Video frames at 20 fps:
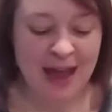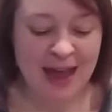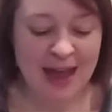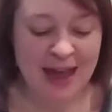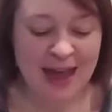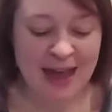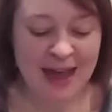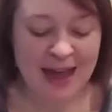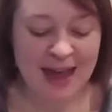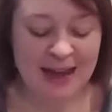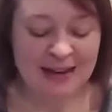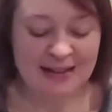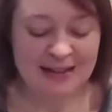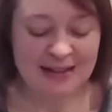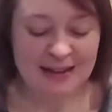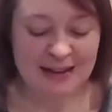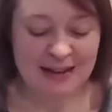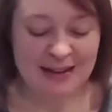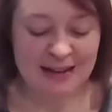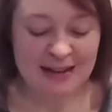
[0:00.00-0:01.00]
and
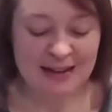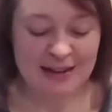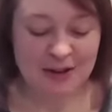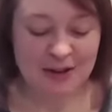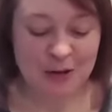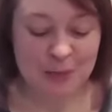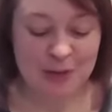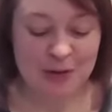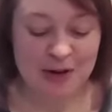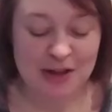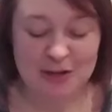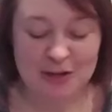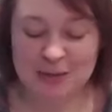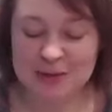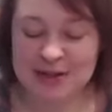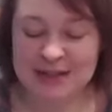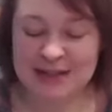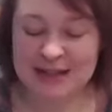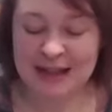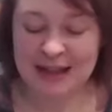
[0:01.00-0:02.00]
her brother
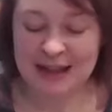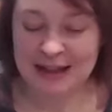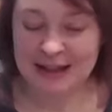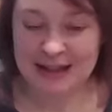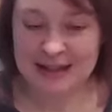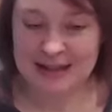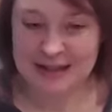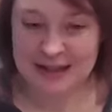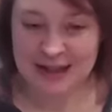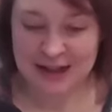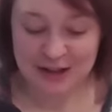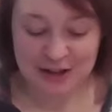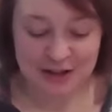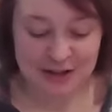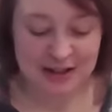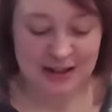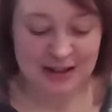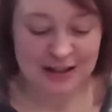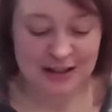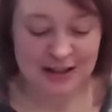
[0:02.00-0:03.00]
was like, that's not
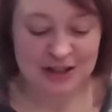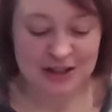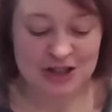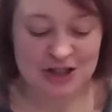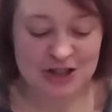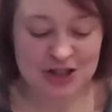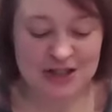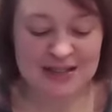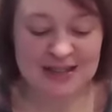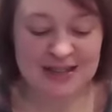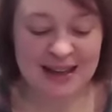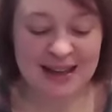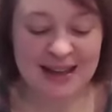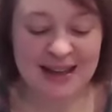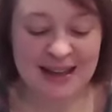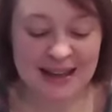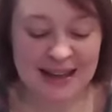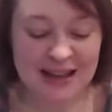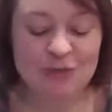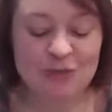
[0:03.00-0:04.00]
good luck. And she's
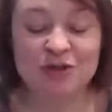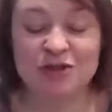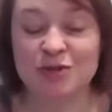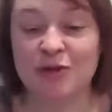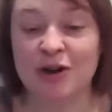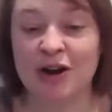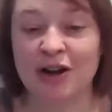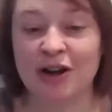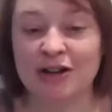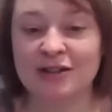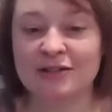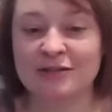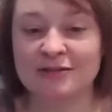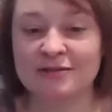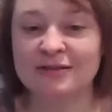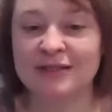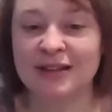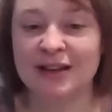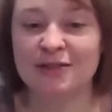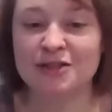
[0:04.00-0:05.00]
like, he was wrong.
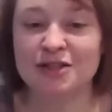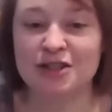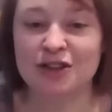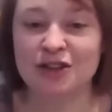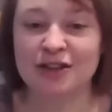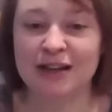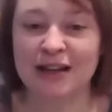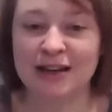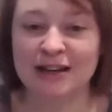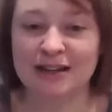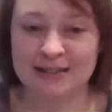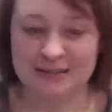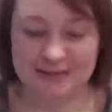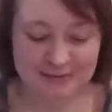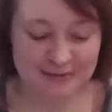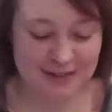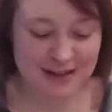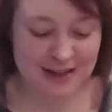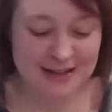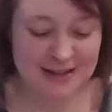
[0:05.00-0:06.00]
That was good luck.
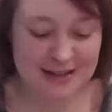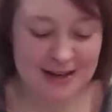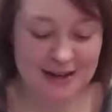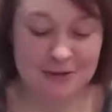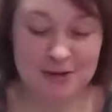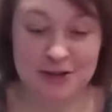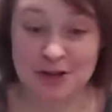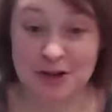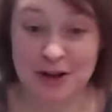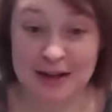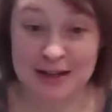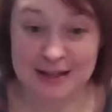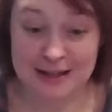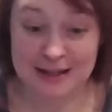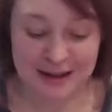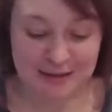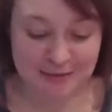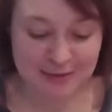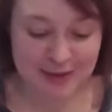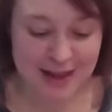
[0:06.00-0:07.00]
And today was a great
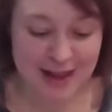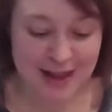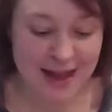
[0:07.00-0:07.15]
day.